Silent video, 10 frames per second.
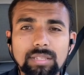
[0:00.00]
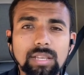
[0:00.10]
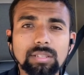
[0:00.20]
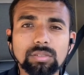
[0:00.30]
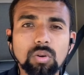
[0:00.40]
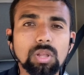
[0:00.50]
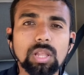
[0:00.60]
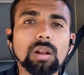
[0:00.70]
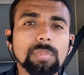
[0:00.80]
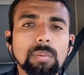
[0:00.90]
things go a
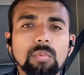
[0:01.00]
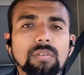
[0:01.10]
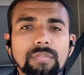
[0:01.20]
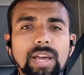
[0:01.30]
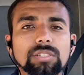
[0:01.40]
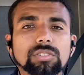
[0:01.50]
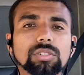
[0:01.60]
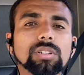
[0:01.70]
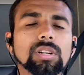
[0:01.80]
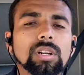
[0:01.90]
little bit more faster